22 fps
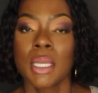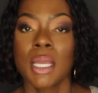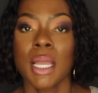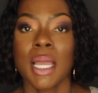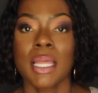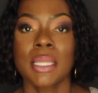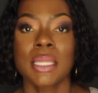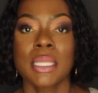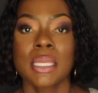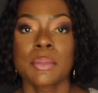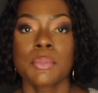
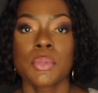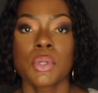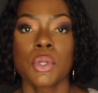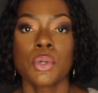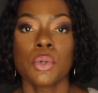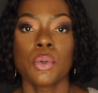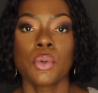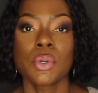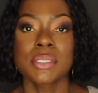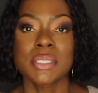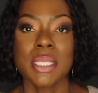I let him
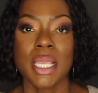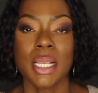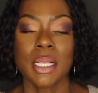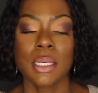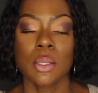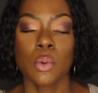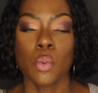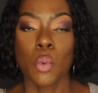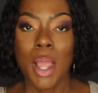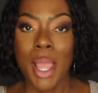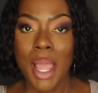know
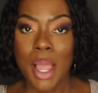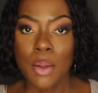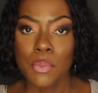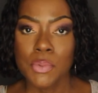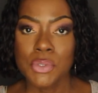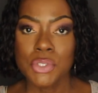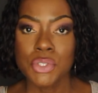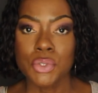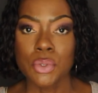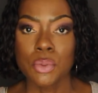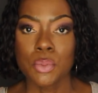exactly why I
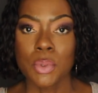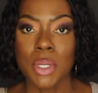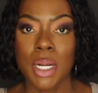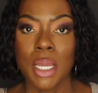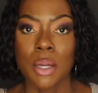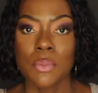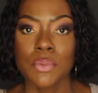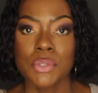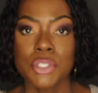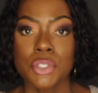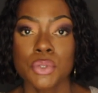was doing what
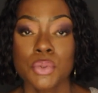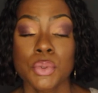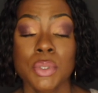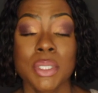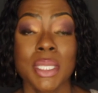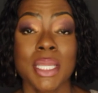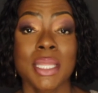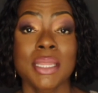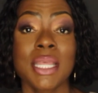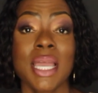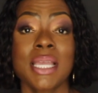I was
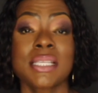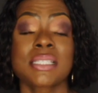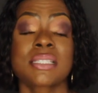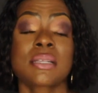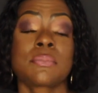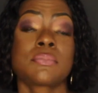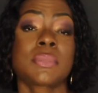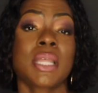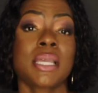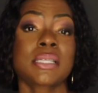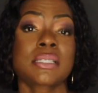doing, and that's
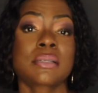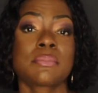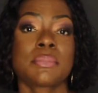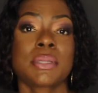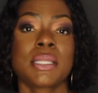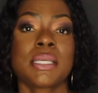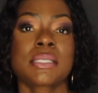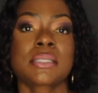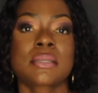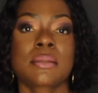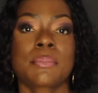the
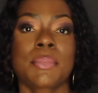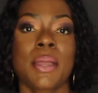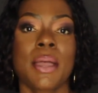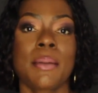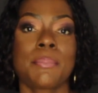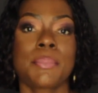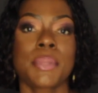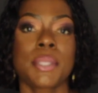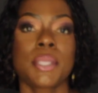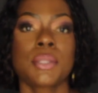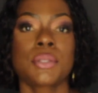blessing
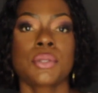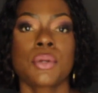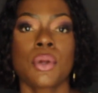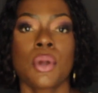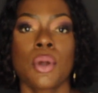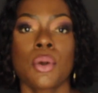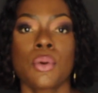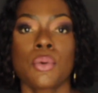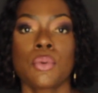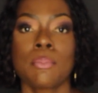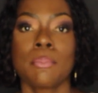about being your
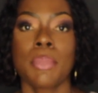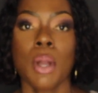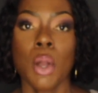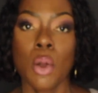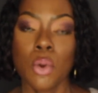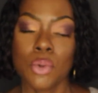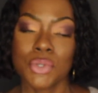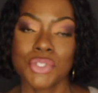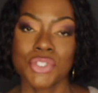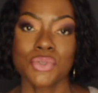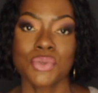own
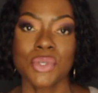boss.